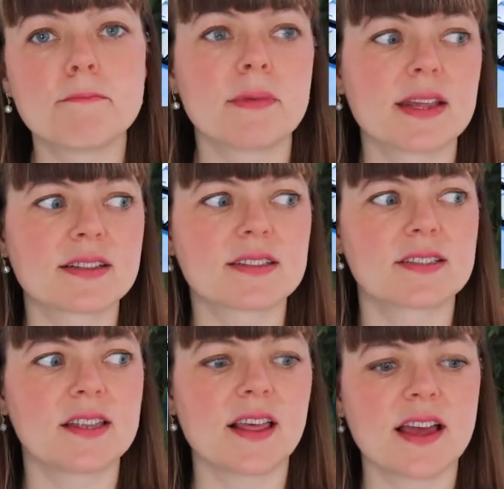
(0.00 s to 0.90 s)

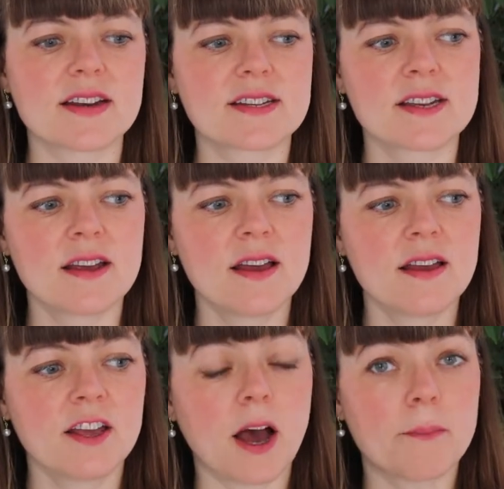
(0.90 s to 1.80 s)
means that
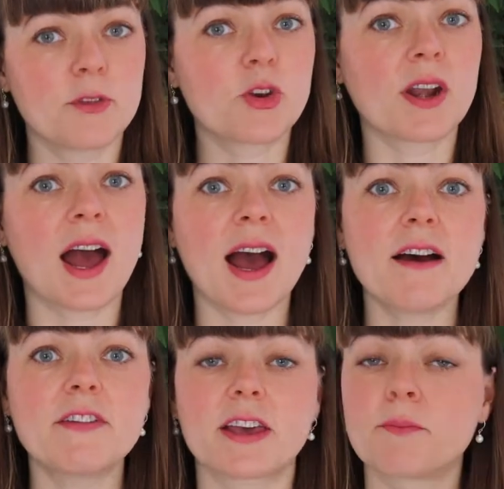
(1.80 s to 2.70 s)
um, you can
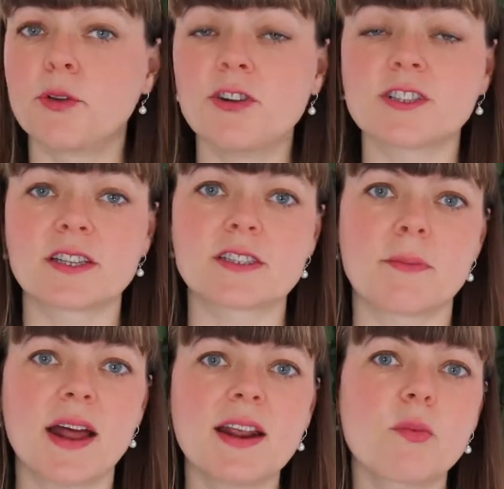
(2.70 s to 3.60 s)
have a computer
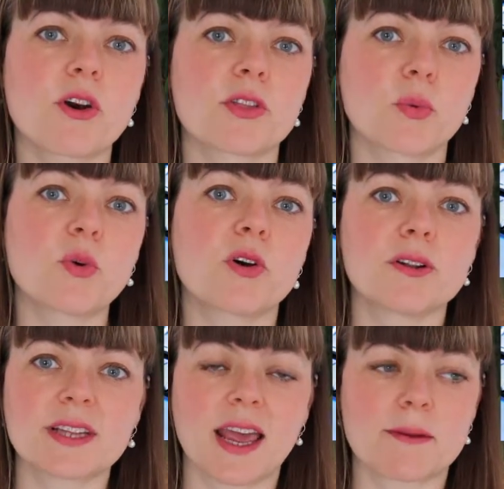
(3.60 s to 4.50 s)
system anywhere in the
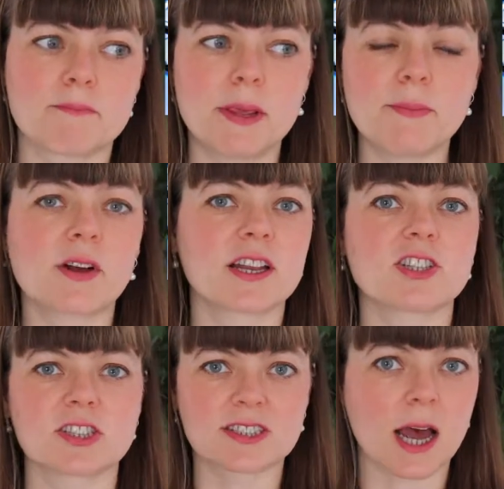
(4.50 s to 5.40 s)
world and people can
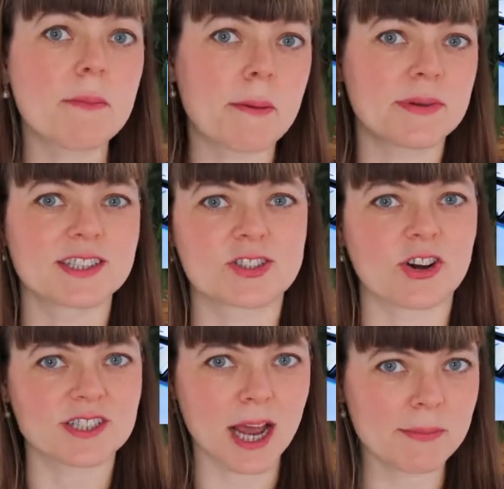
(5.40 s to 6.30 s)
just come up and
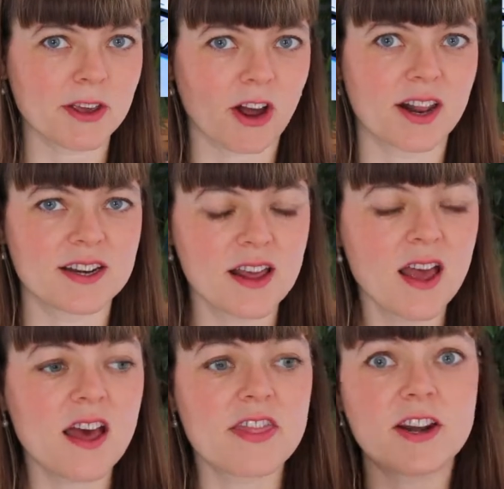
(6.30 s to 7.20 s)
start typing on it.
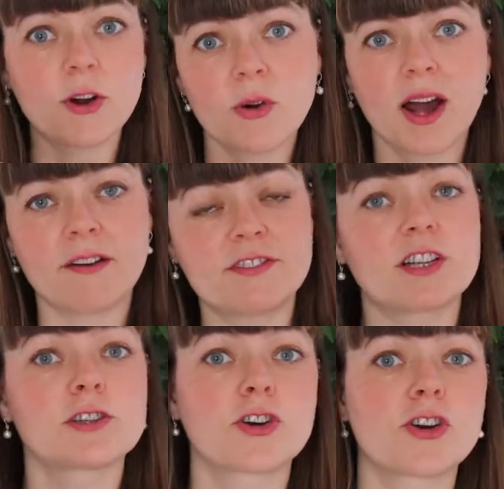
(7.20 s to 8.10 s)
They don't have
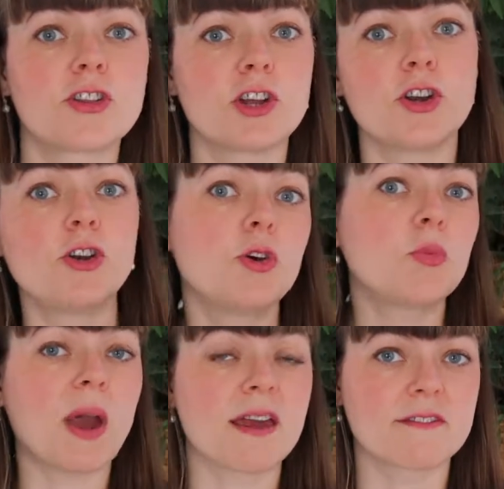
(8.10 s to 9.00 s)
to learn the new
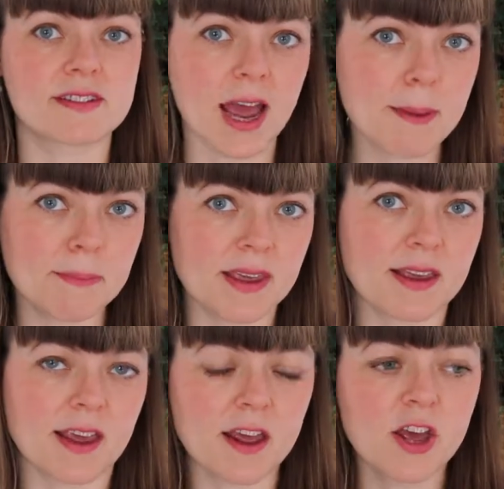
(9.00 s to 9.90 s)
way of
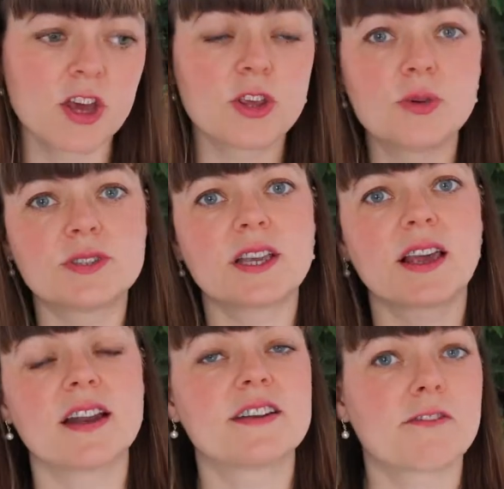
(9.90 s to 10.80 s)
typing using
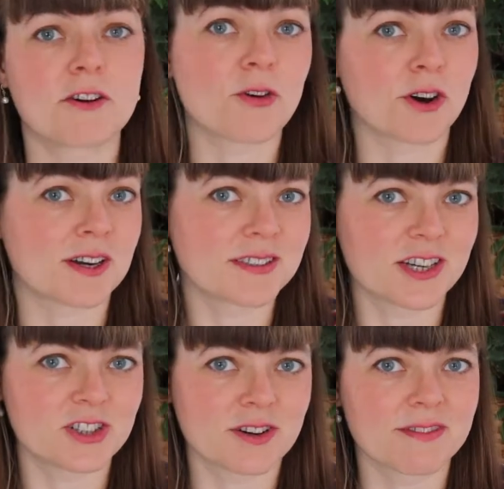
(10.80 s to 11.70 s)
a different
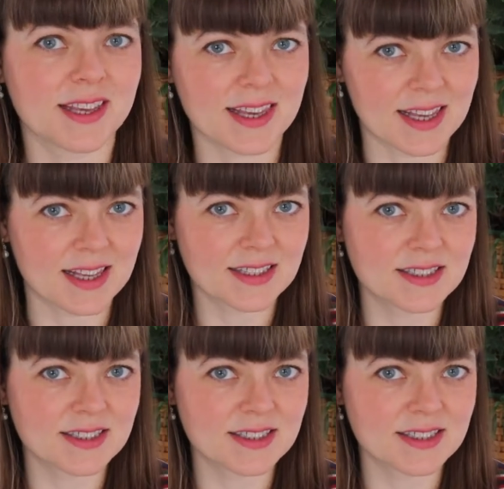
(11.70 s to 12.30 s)
organization of the keys.